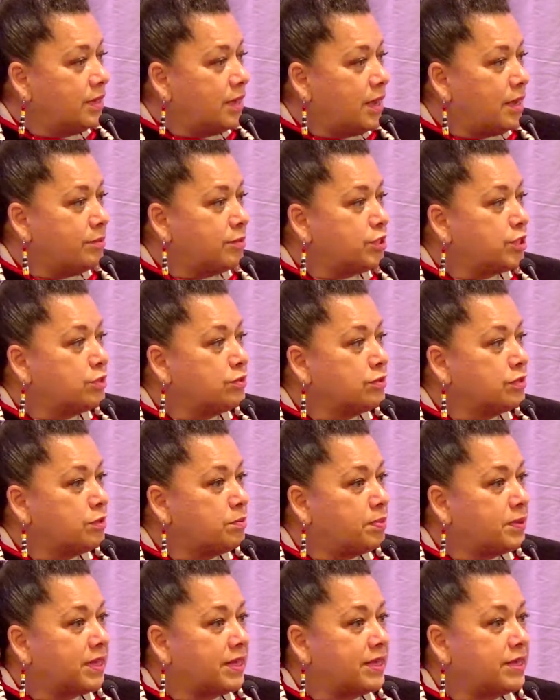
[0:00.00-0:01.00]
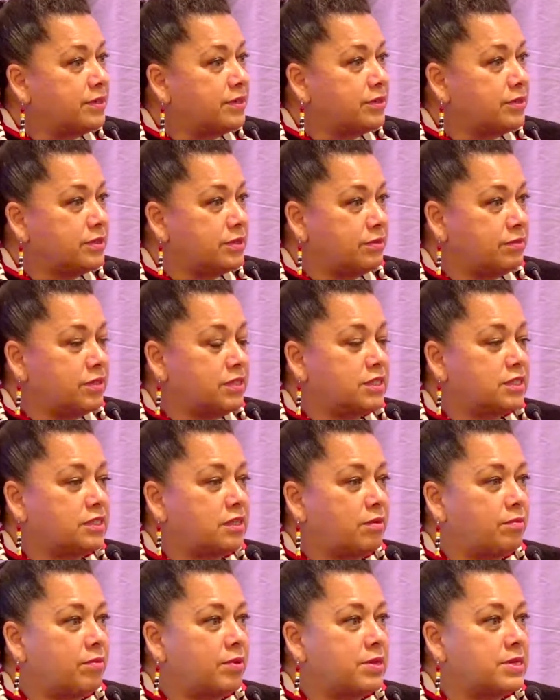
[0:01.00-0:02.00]
I'm sure the planners of this
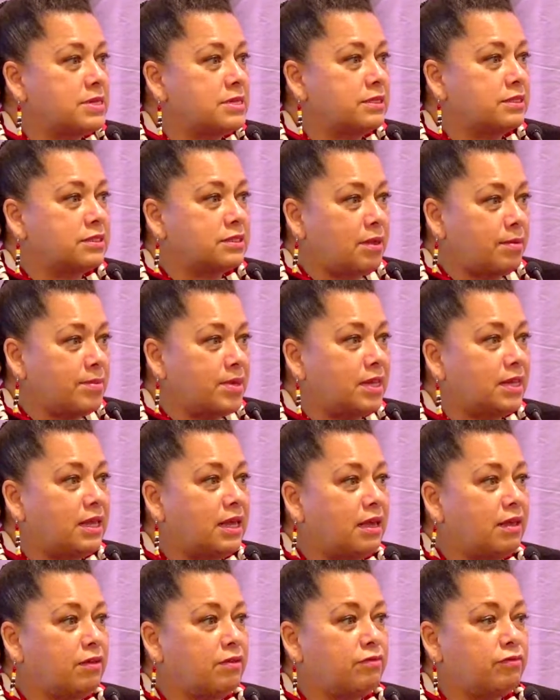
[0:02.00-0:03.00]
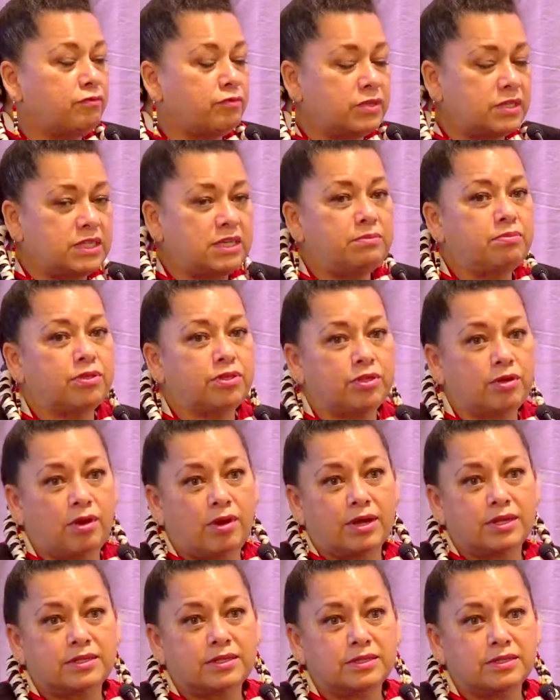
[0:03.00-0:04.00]
summit gave deep
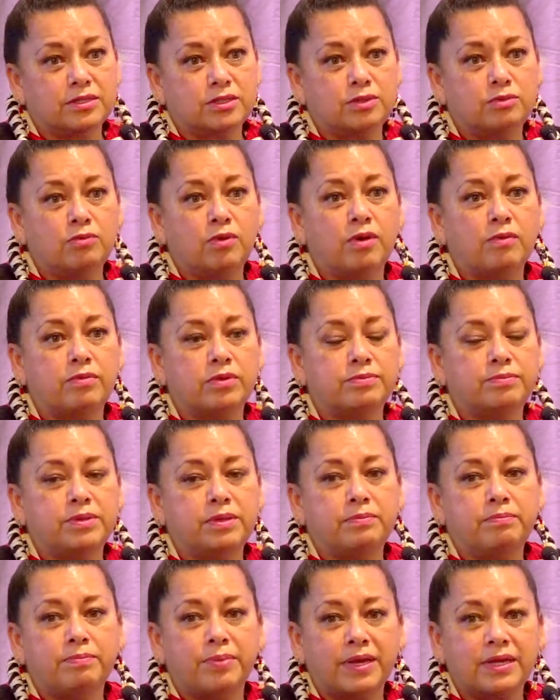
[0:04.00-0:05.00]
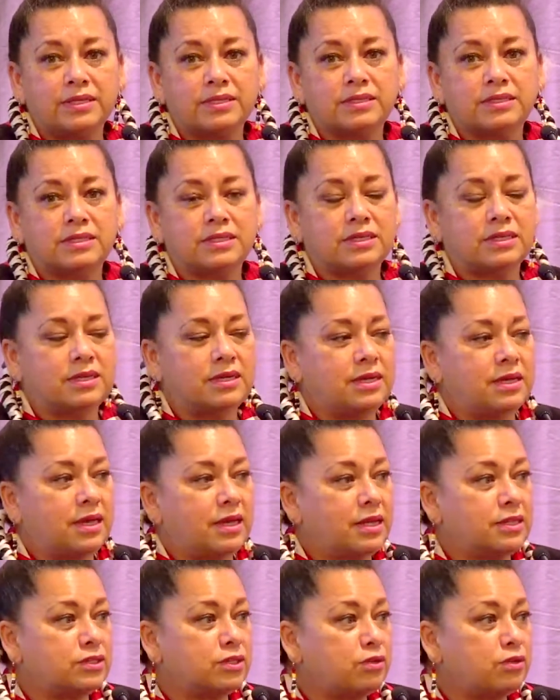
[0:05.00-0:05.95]
thought to what would be best as